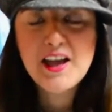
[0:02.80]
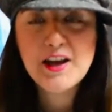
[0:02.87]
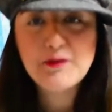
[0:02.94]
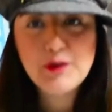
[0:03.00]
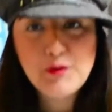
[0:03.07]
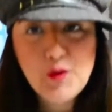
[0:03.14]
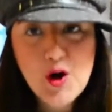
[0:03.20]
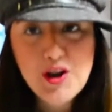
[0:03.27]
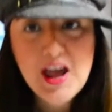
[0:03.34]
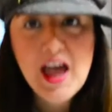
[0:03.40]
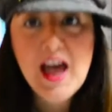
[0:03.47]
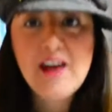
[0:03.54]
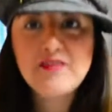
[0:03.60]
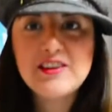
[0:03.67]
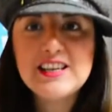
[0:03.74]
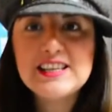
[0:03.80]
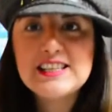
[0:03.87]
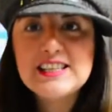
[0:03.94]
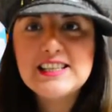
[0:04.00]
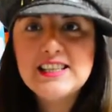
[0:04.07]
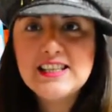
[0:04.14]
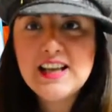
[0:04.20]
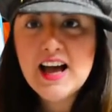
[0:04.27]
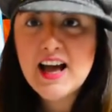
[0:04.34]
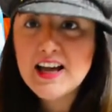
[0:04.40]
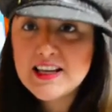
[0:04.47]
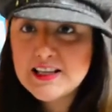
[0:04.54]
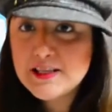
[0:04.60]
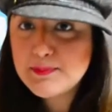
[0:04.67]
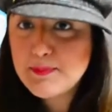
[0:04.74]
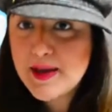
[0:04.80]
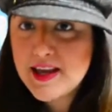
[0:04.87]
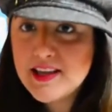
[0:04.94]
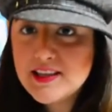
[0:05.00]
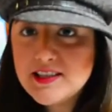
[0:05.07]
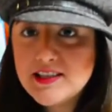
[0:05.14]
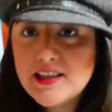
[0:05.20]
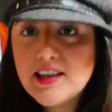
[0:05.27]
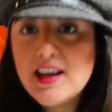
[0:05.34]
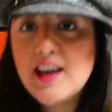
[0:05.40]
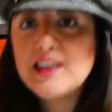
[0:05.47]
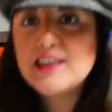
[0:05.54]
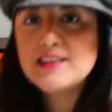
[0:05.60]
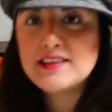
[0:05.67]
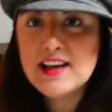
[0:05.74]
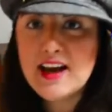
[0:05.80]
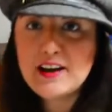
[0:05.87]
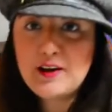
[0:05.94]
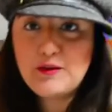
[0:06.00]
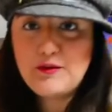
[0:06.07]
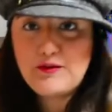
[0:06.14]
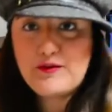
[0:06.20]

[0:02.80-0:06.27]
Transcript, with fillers: everyone, I have this nice painting and it's titled